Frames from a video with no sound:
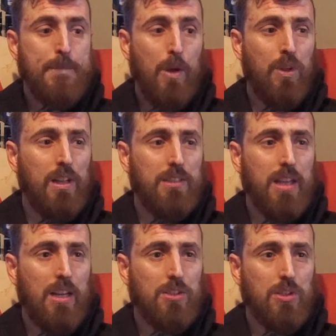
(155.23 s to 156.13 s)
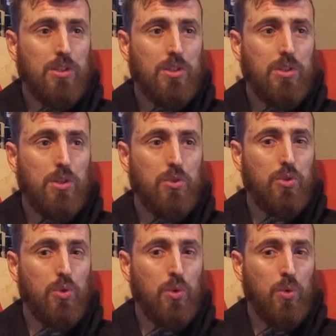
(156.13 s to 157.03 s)
I think that takes us
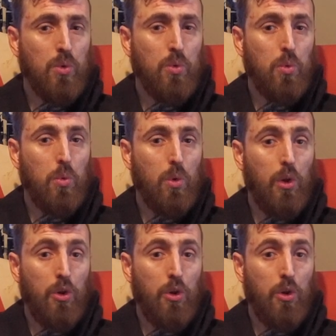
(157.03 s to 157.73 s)
to